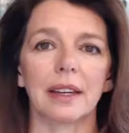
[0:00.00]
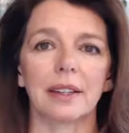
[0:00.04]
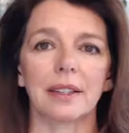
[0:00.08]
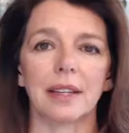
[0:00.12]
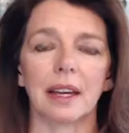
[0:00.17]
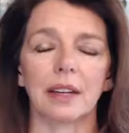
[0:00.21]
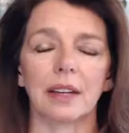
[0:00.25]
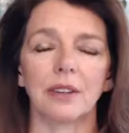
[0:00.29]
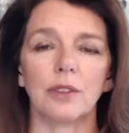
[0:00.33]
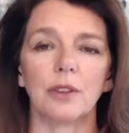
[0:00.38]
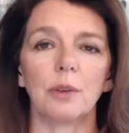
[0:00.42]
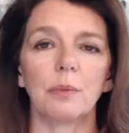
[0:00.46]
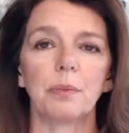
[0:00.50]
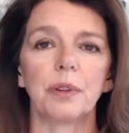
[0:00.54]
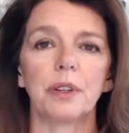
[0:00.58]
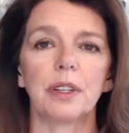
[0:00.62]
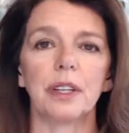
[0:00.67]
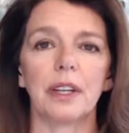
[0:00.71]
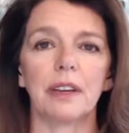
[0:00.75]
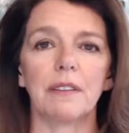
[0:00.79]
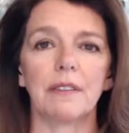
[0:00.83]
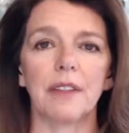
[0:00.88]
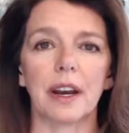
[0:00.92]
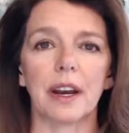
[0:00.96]
I do
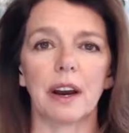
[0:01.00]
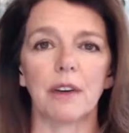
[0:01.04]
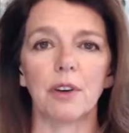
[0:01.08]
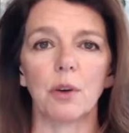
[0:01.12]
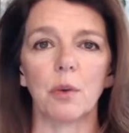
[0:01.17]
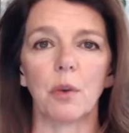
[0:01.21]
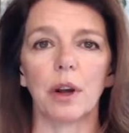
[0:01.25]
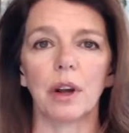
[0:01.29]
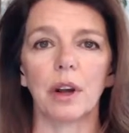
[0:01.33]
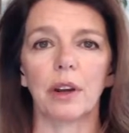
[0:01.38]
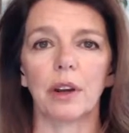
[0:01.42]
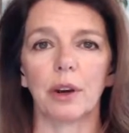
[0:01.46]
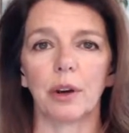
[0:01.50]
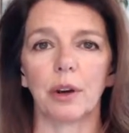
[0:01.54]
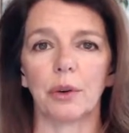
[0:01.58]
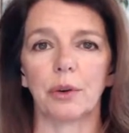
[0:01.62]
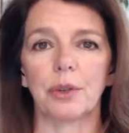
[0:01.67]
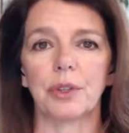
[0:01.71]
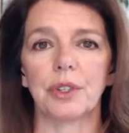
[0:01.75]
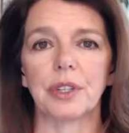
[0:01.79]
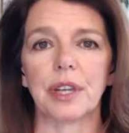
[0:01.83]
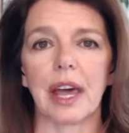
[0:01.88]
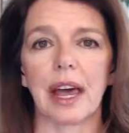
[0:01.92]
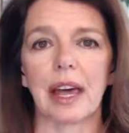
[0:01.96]
believe that everyone
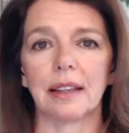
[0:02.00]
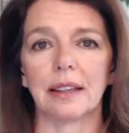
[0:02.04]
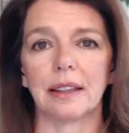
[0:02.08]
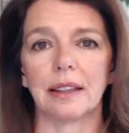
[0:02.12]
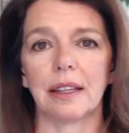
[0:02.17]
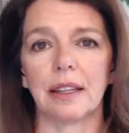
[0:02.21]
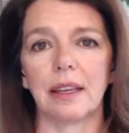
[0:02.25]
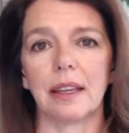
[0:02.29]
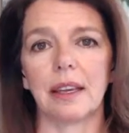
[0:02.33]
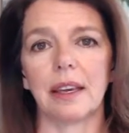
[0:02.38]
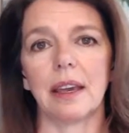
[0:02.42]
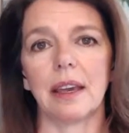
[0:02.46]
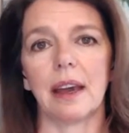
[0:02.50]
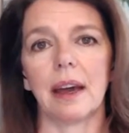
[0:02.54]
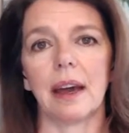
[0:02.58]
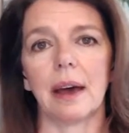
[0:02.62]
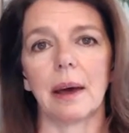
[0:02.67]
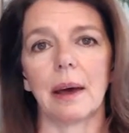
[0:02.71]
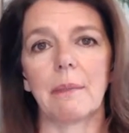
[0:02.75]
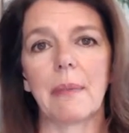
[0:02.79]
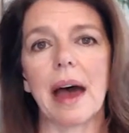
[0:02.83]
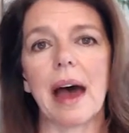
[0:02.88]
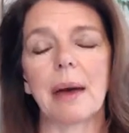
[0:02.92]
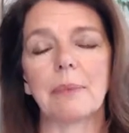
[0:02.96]
goes at the
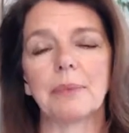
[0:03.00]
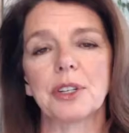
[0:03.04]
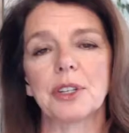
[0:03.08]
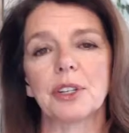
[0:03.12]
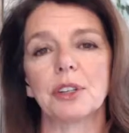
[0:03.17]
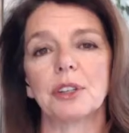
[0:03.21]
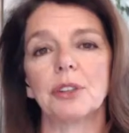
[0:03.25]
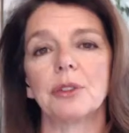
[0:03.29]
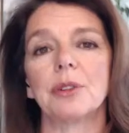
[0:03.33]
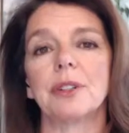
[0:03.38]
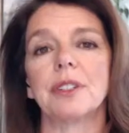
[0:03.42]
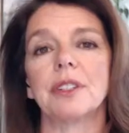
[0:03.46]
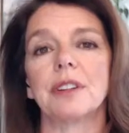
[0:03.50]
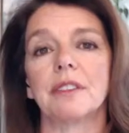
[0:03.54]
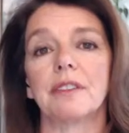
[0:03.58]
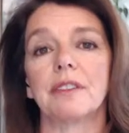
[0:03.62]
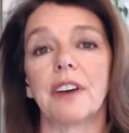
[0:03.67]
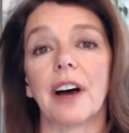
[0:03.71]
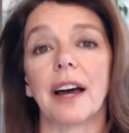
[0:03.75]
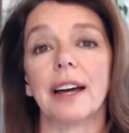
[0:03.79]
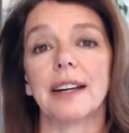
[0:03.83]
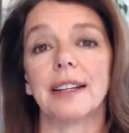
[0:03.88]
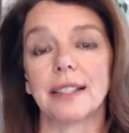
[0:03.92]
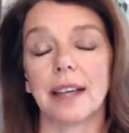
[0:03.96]
absolute
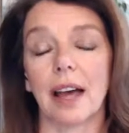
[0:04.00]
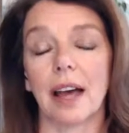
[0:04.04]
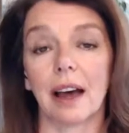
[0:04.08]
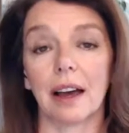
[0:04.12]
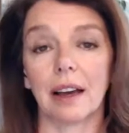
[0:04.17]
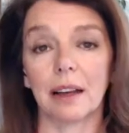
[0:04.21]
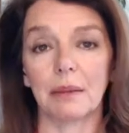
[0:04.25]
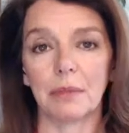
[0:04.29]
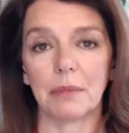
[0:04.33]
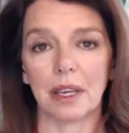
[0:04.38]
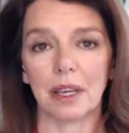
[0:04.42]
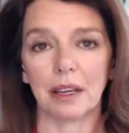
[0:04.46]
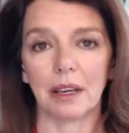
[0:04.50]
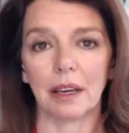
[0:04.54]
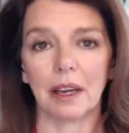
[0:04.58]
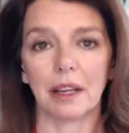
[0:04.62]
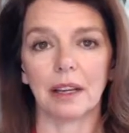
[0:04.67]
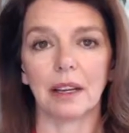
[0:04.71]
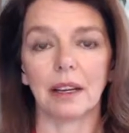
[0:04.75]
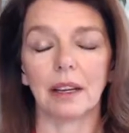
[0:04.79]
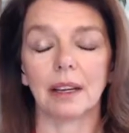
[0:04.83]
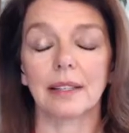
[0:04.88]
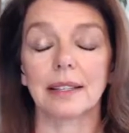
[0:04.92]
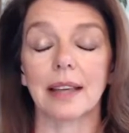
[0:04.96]
divine timing
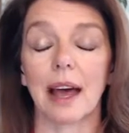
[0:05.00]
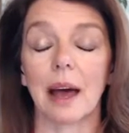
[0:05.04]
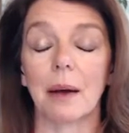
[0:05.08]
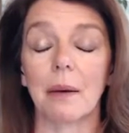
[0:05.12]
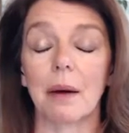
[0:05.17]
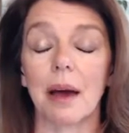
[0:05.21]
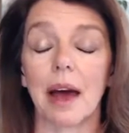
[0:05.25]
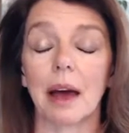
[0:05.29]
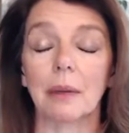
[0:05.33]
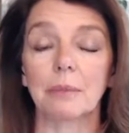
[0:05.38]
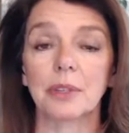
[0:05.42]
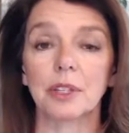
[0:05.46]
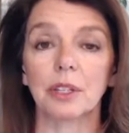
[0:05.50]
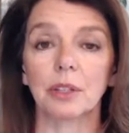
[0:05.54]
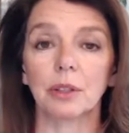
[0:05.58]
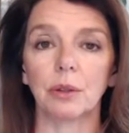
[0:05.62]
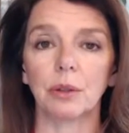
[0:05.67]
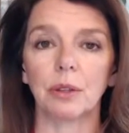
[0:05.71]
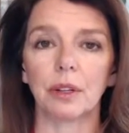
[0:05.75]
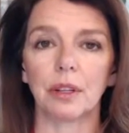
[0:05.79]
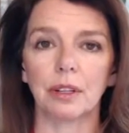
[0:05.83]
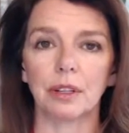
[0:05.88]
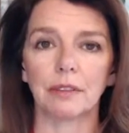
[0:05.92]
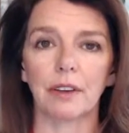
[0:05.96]
and
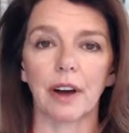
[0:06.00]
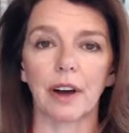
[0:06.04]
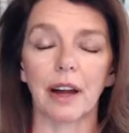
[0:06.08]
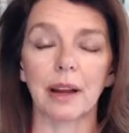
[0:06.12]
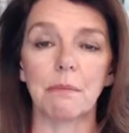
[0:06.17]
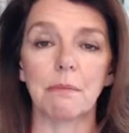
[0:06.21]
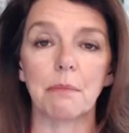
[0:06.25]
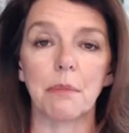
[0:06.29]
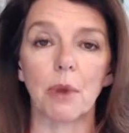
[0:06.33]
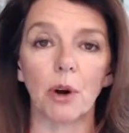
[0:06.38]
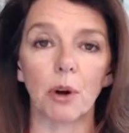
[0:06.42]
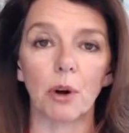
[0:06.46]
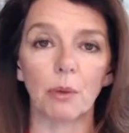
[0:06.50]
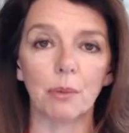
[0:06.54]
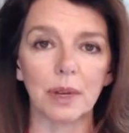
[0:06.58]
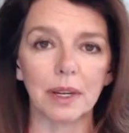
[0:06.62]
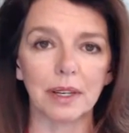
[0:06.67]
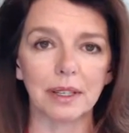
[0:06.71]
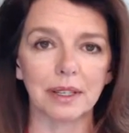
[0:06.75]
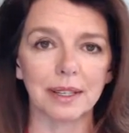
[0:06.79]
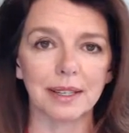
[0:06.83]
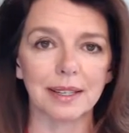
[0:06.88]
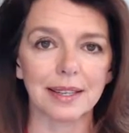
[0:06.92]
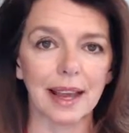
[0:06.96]
absolutely the divine moment
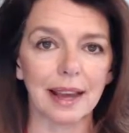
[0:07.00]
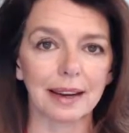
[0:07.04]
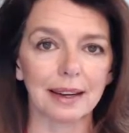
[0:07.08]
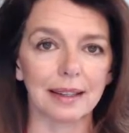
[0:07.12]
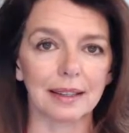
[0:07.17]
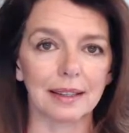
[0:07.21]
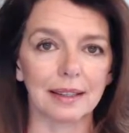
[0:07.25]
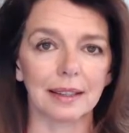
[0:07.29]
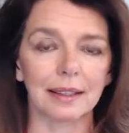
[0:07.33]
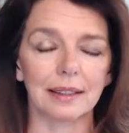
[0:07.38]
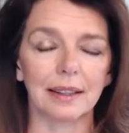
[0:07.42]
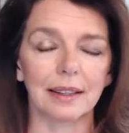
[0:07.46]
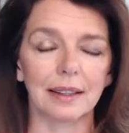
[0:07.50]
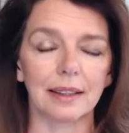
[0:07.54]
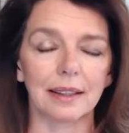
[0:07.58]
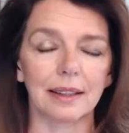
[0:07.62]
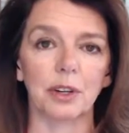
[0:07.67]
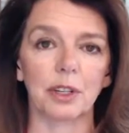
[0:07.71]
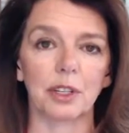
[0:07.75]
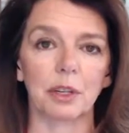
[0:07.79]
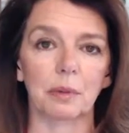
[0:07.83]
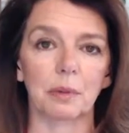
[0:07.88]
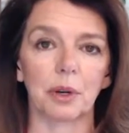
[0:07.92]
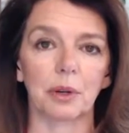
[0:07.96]
and second that they are
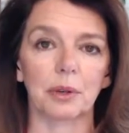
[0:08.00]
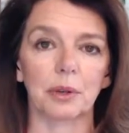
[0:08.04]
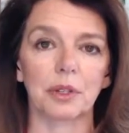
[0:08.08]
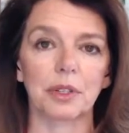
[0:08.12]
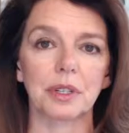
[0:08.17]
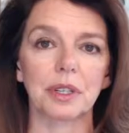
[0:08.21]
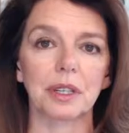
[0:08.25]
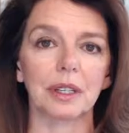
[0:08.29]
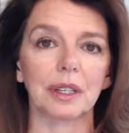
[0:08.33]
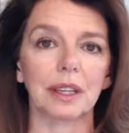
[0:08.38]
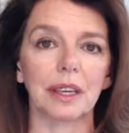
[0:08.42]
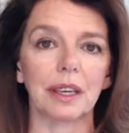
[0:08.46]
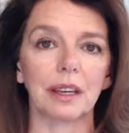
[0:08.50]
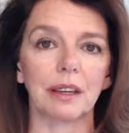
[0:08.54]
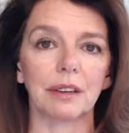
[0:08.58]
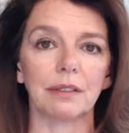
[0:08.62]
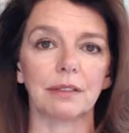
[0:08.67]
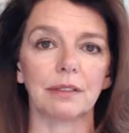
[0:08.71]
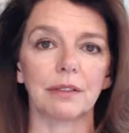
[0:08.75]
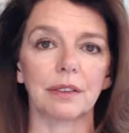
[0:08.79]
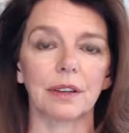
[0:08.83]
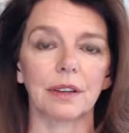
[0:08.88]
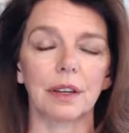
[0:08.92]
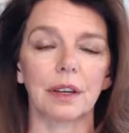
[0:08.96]
supposed to
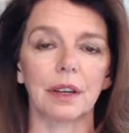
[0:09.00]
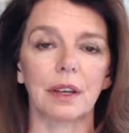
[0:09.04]
leave.